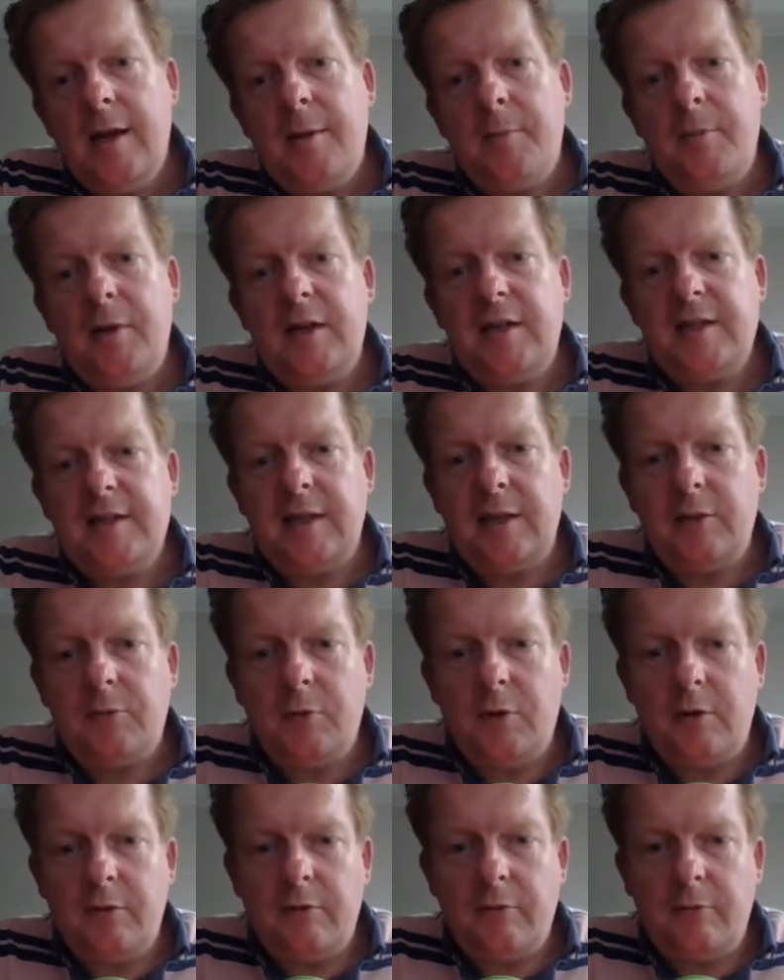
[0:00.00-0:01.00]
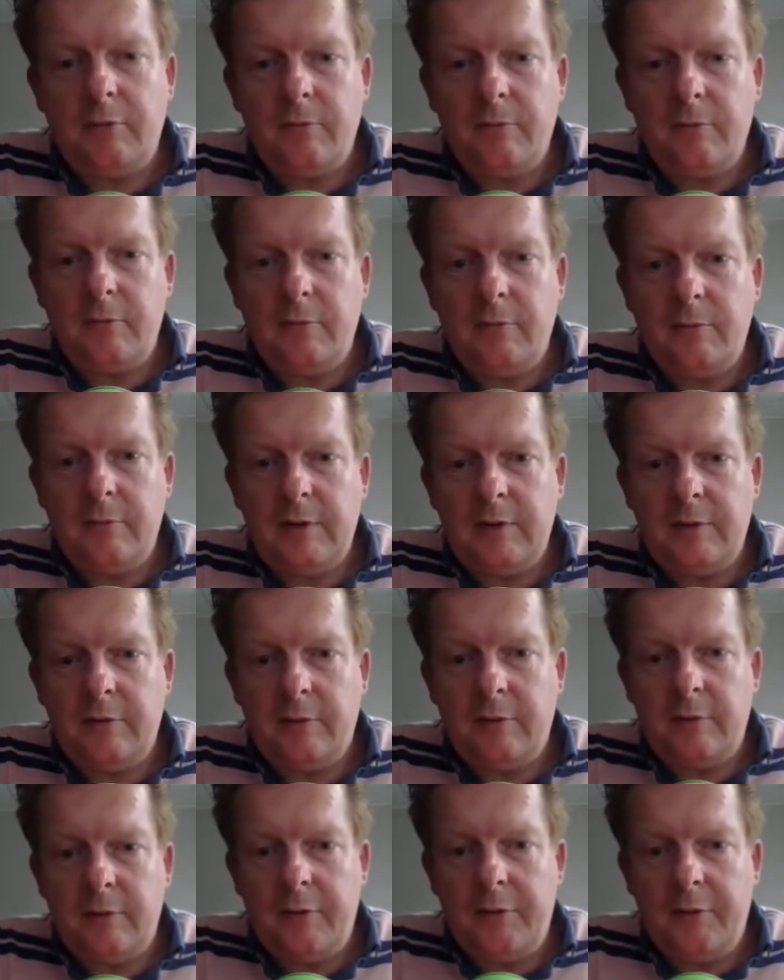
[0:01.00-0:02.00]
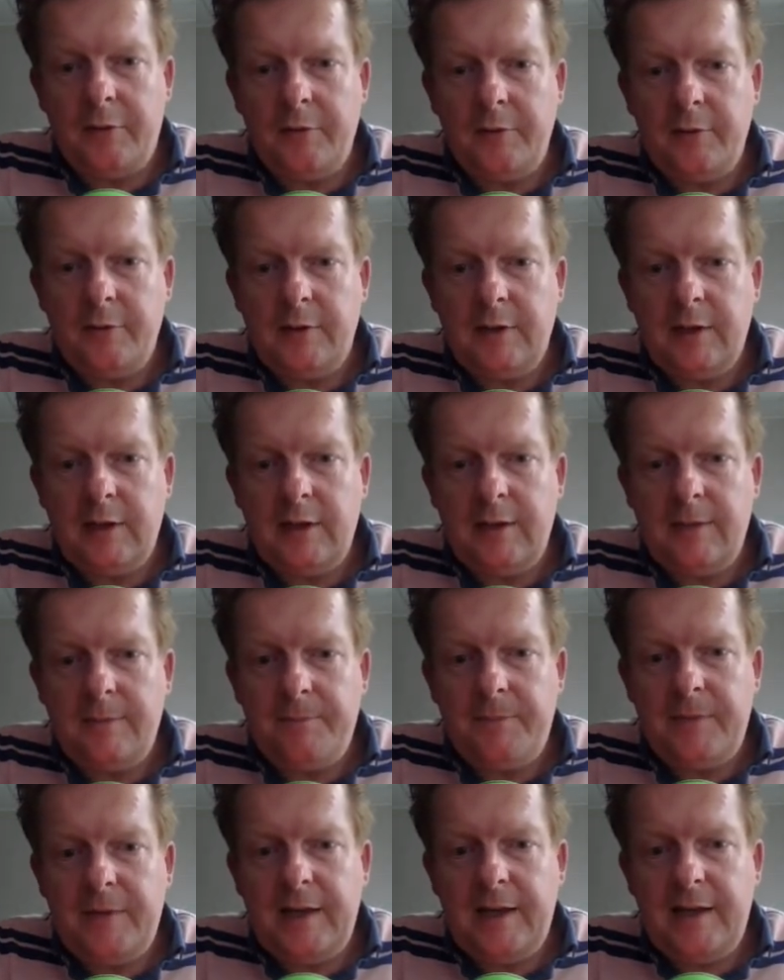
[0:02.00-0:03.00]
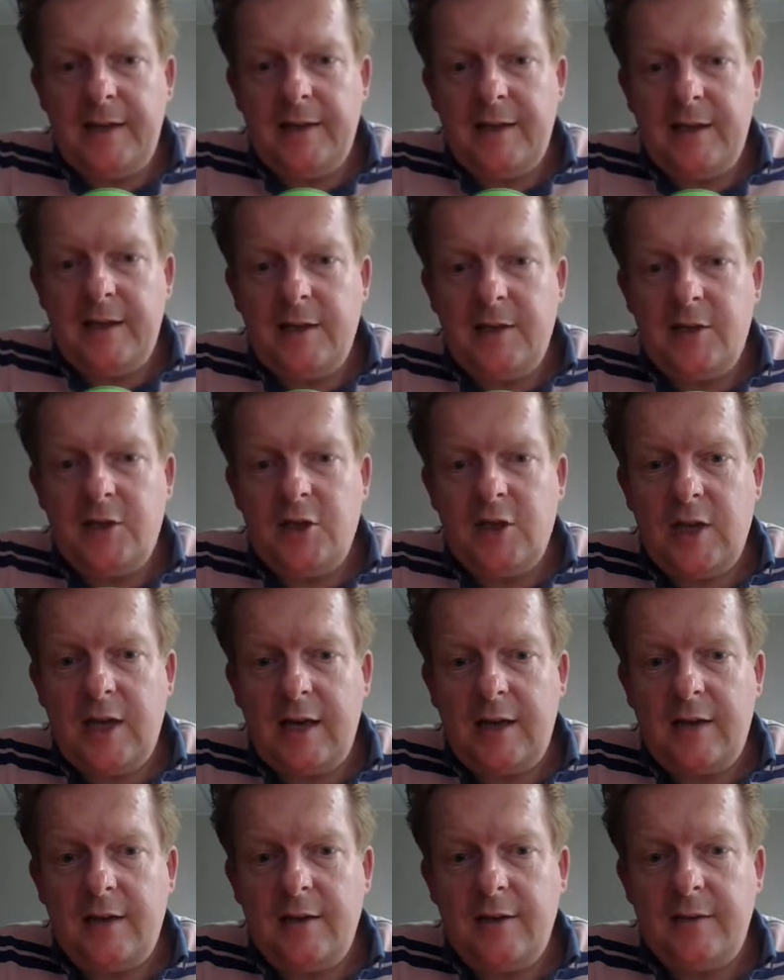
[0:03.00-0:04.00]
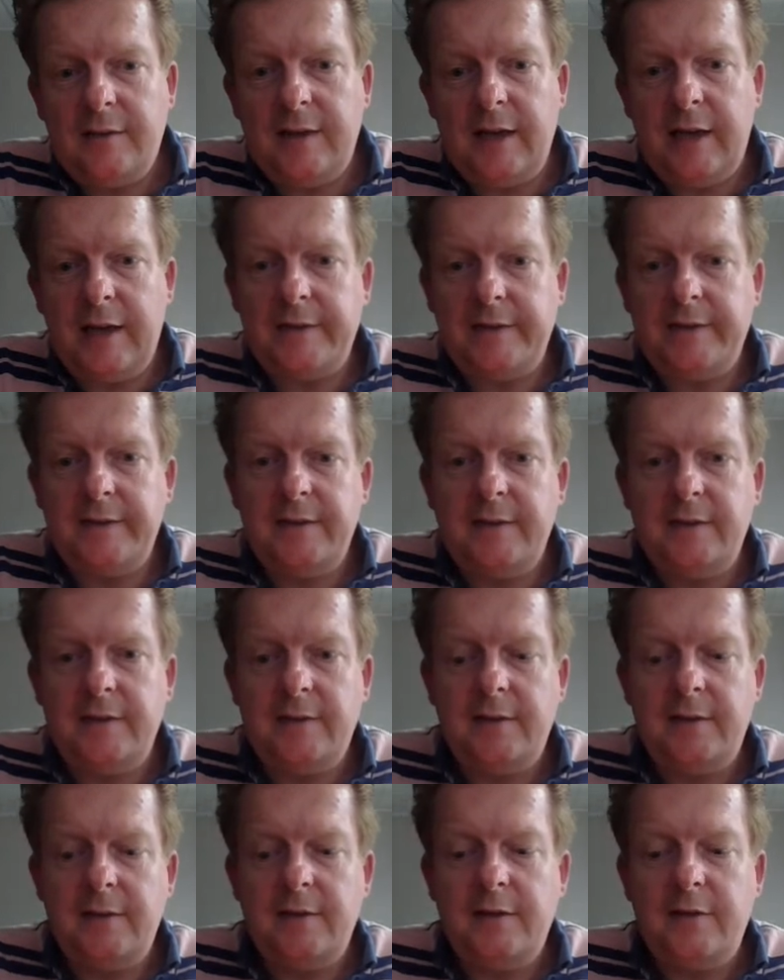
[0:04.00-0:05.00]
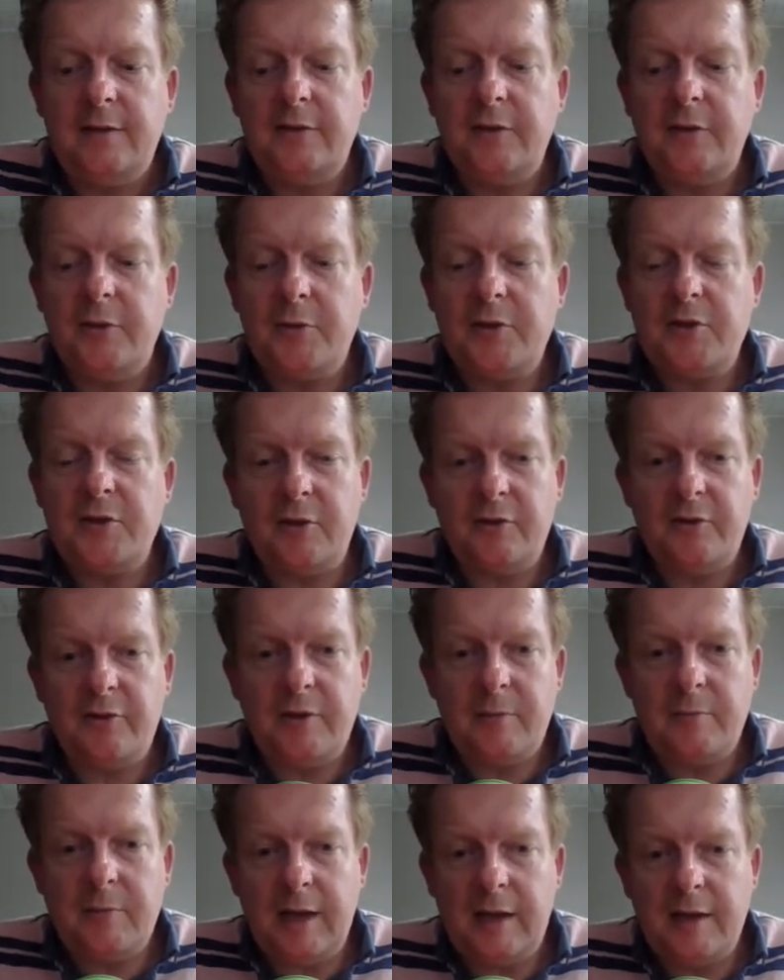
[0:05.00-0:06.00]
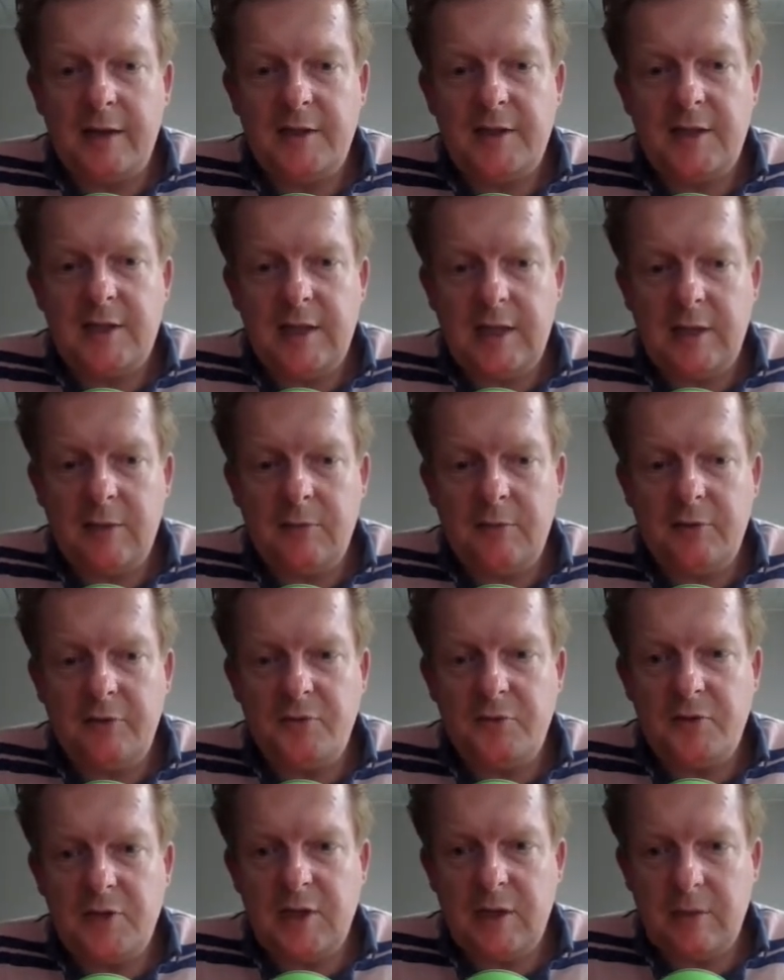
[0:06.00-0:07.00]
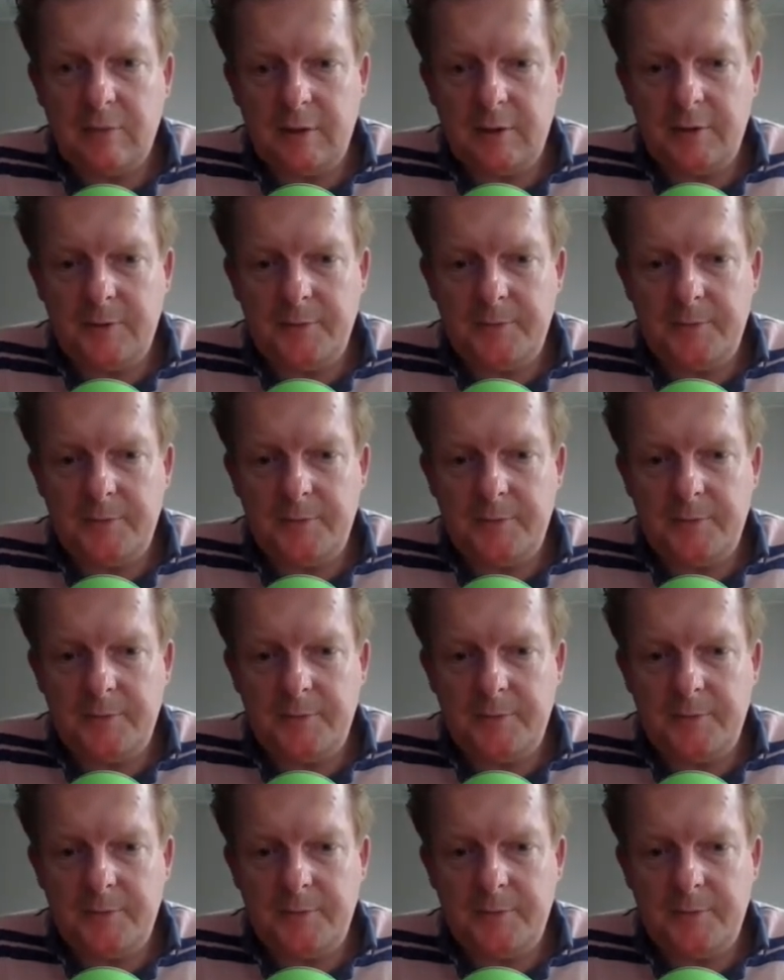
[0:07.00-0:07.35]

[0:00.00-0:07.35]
but instead we're going to withdraw 30 and then check that the resulting balance is equal to 0.